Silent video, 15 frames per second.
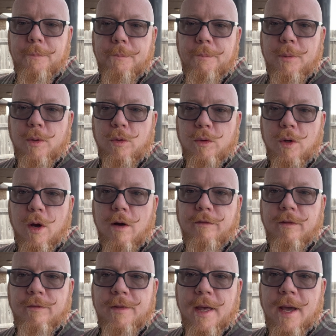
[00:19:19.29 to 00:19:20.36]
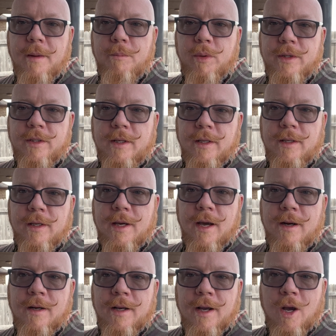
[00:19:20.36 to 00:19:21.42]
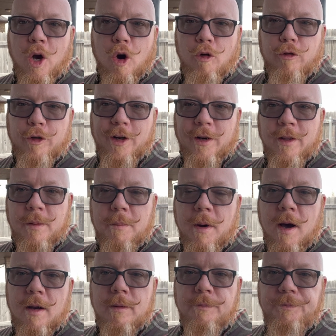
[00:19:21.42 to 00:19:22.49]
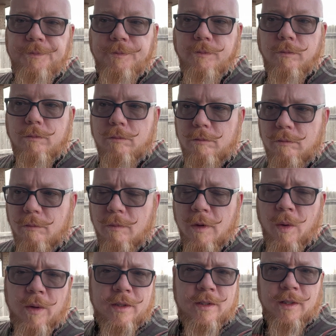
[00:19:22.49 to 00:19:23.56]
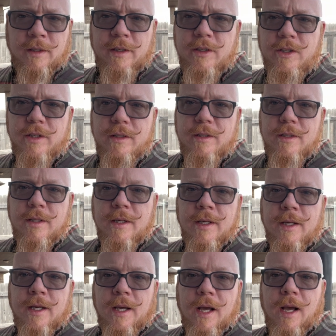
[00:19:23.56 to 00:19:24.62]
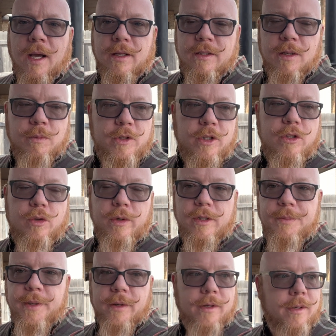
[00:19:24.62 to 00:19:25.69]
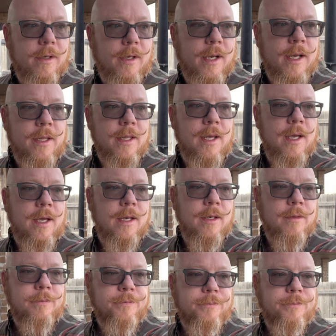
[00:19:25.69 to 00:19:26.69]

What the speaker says: pulled off of that brisket that got overdone on the bottom was delicious. Some was just crispier. And then